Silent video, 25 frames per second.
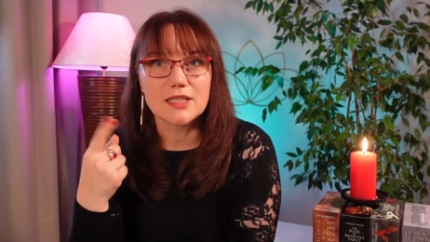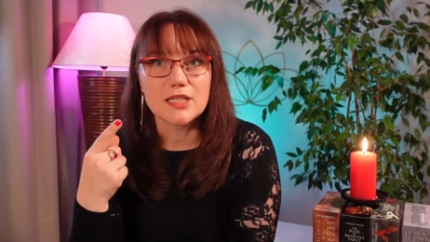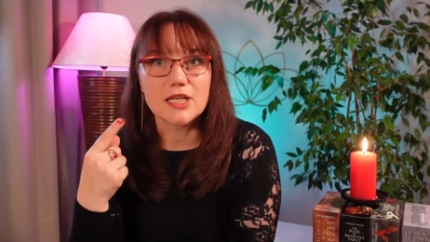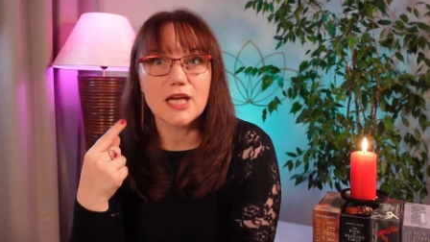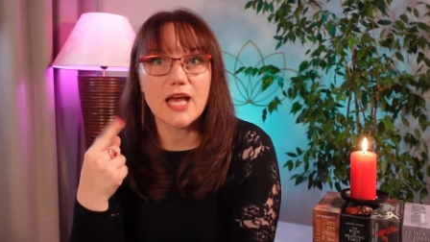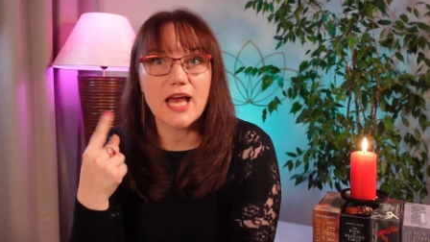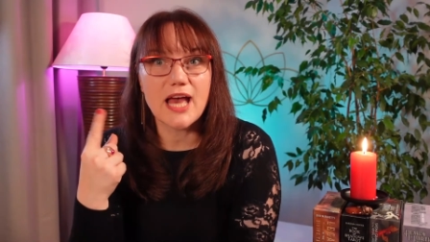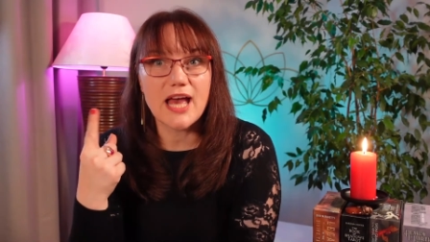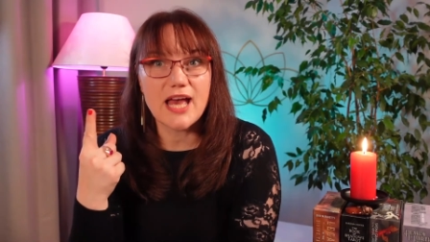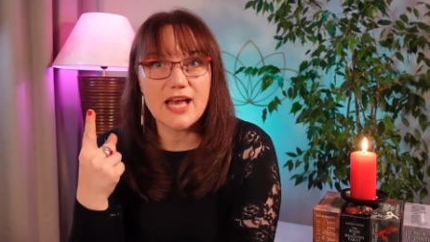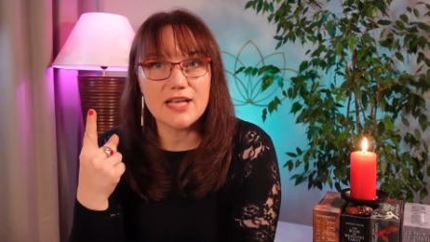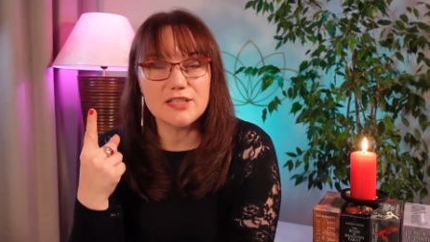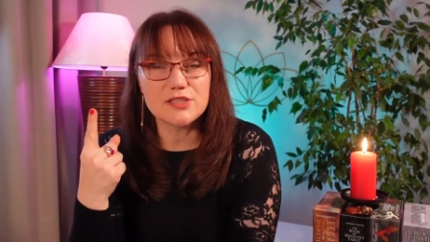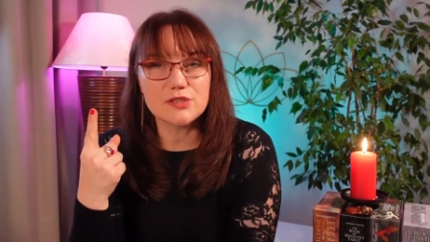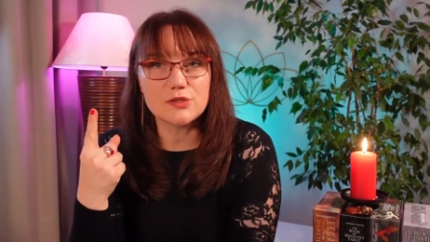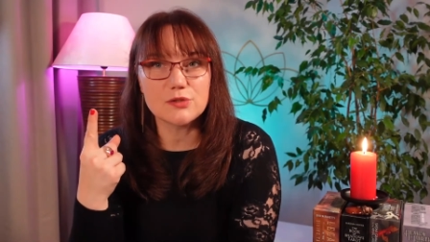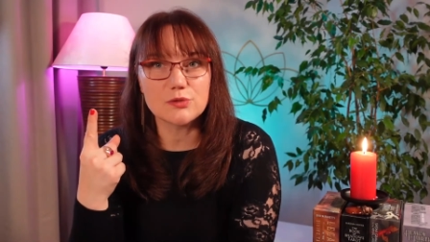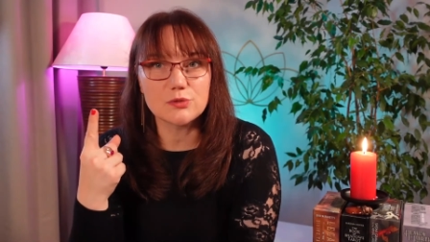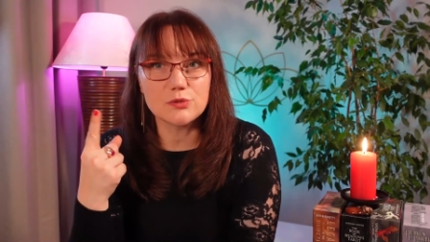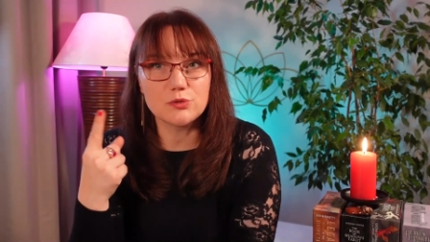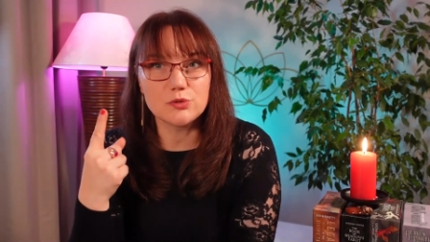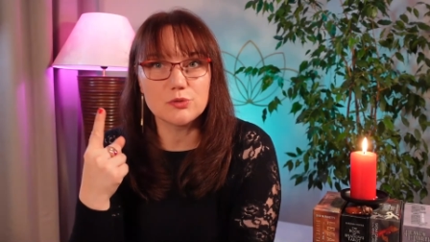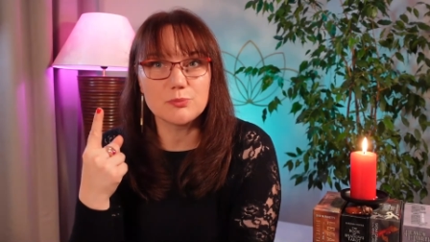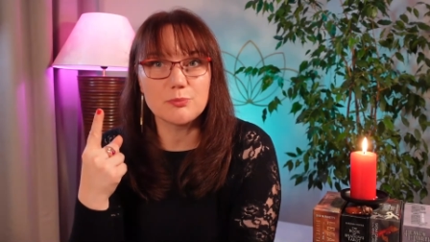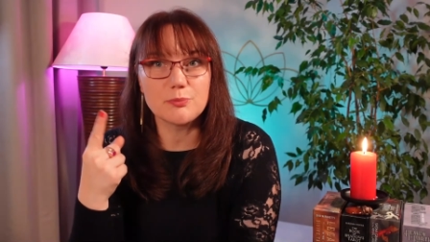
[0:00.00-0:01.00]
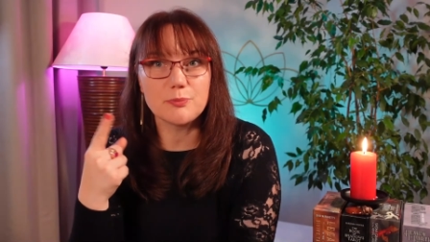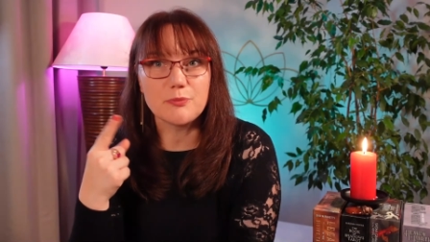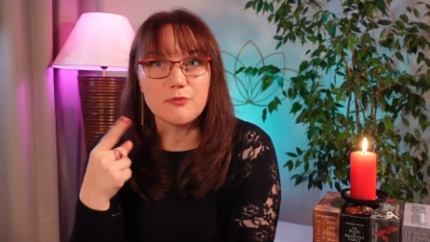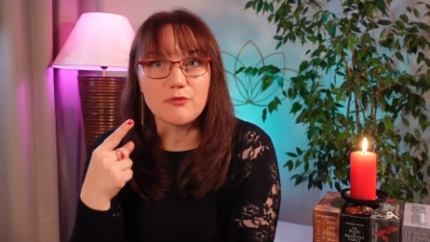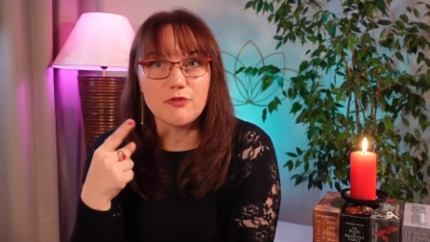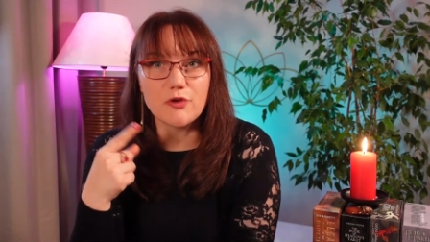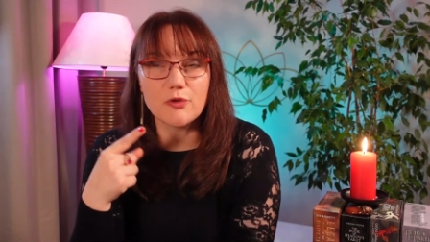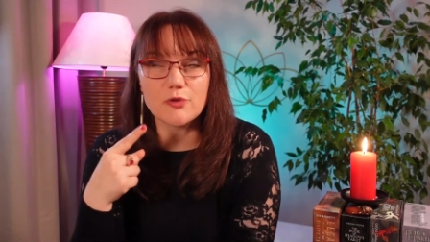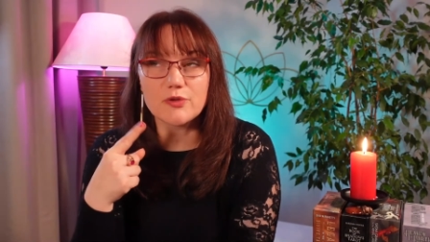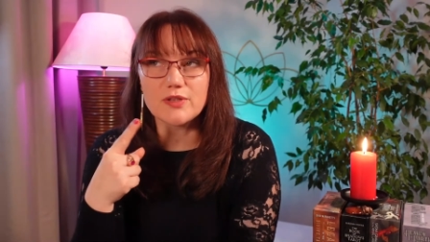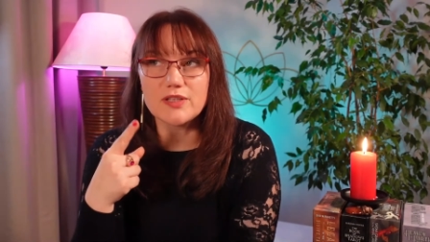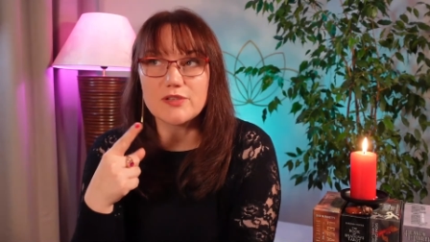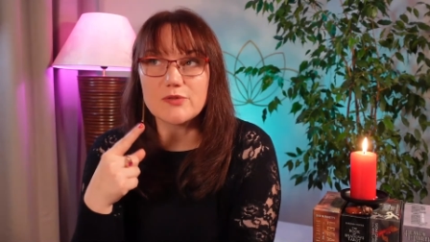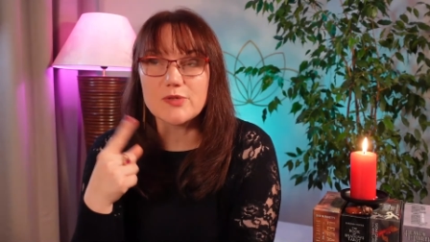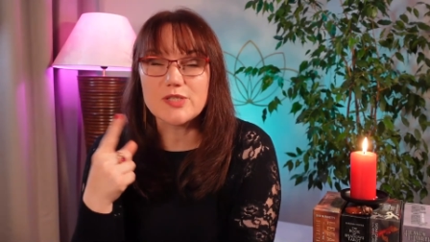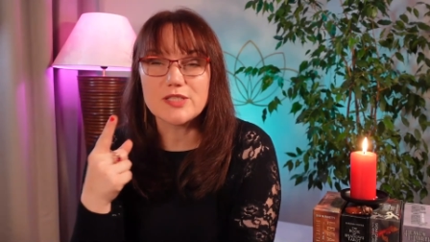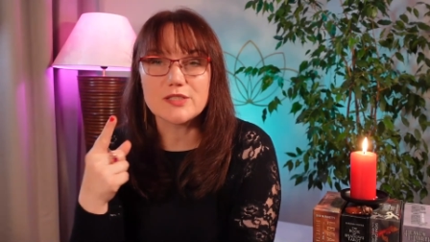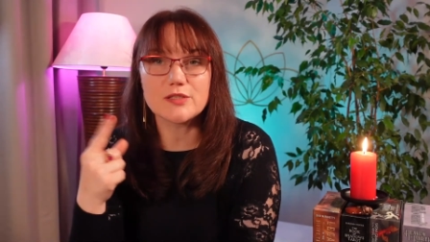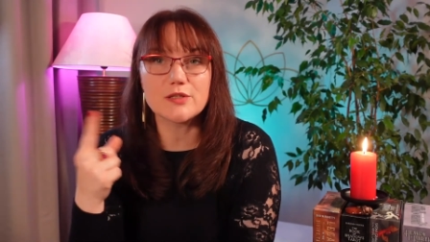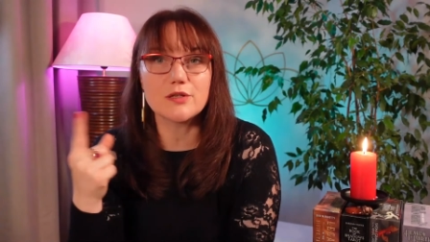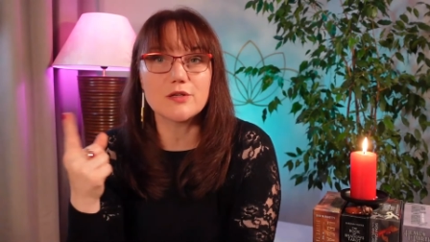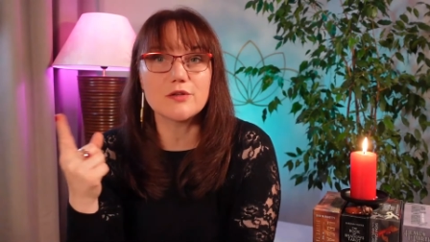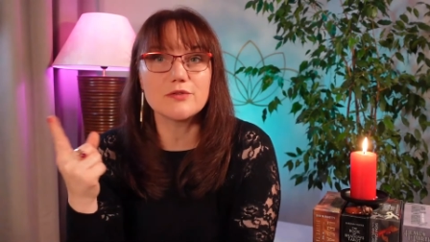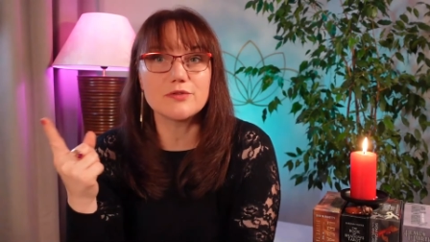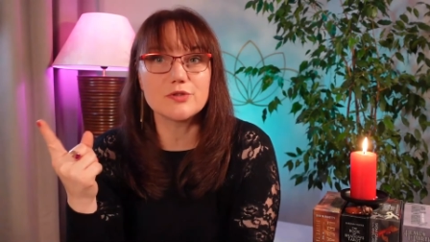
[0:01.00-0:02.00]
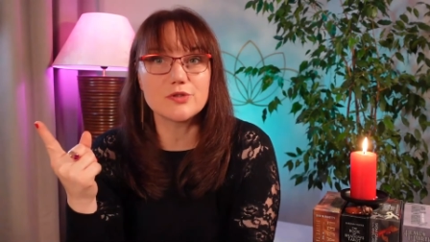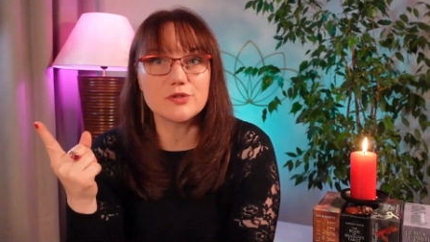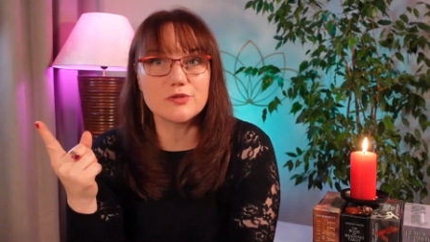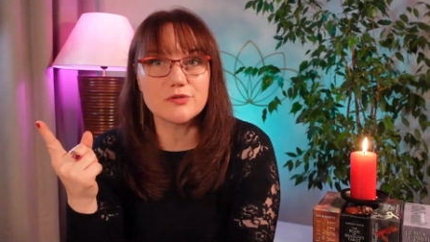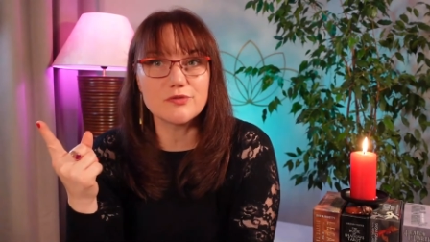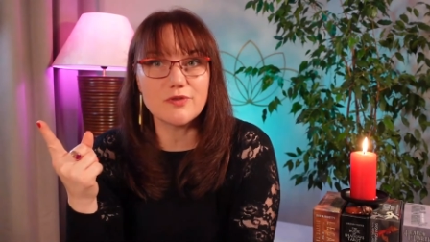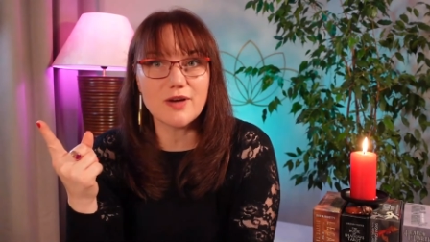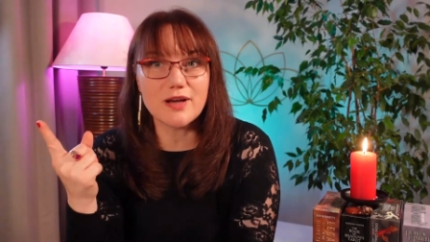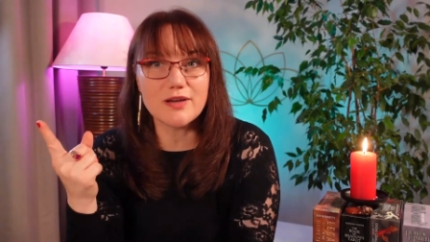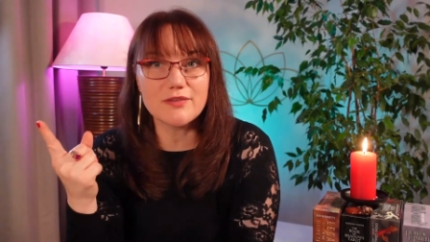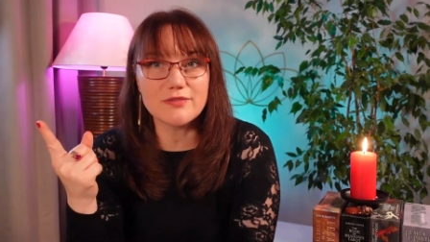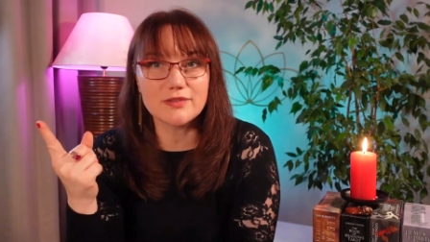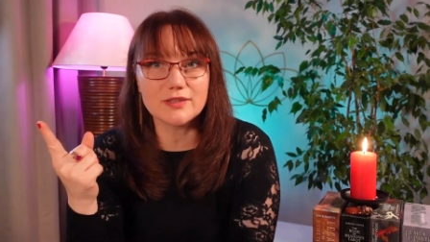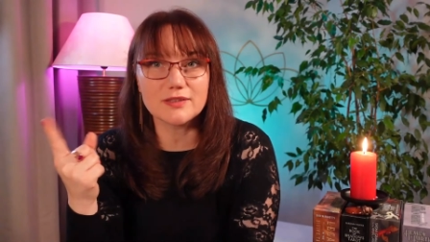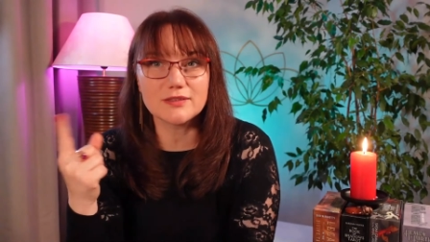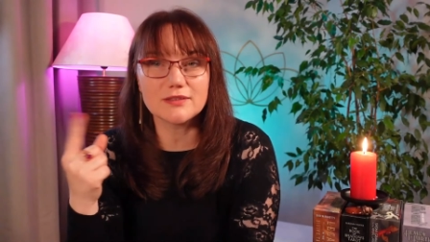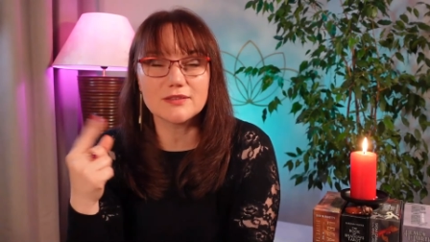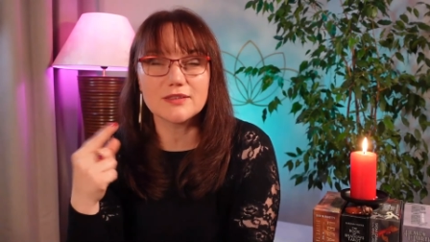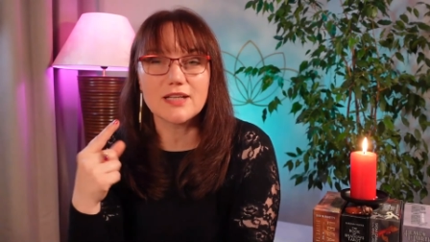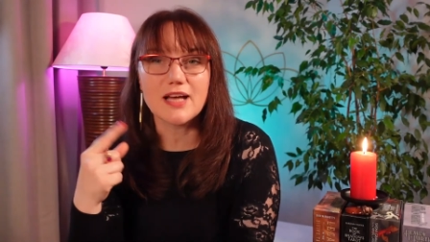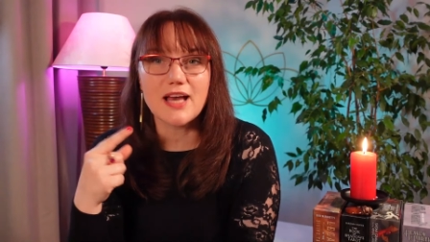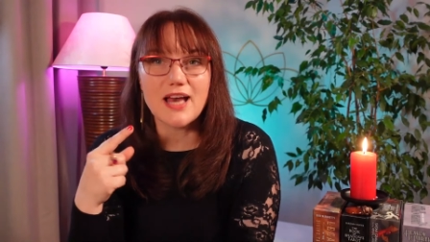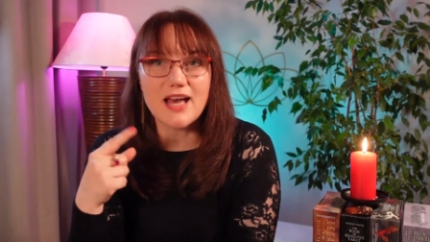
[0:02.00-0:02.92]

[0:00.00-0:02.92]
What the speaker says: has to for the reason of survival,